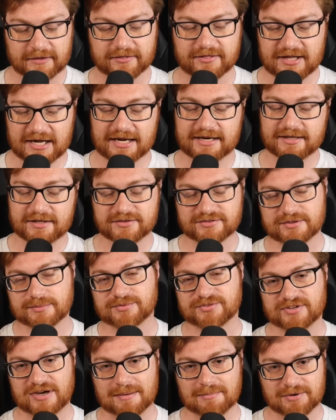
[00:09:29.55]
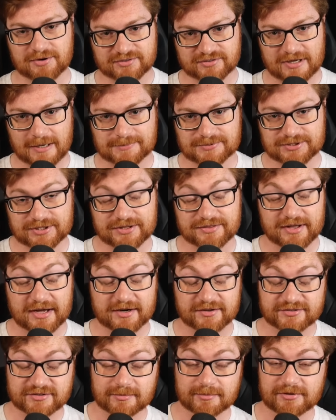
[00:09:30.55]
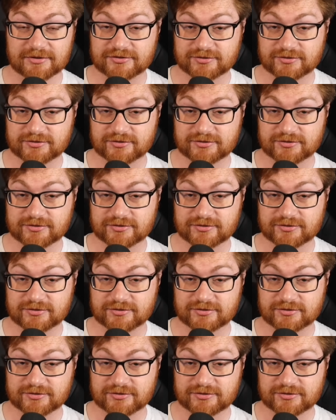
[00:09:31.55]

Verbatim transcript: that is some cyber deception and that is some of the